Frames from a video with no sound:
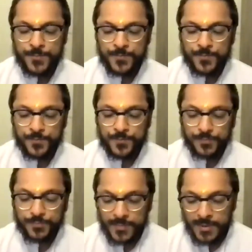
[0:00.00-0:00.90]

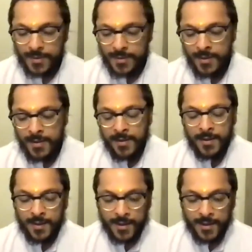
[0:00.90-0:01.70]
(no one is talking)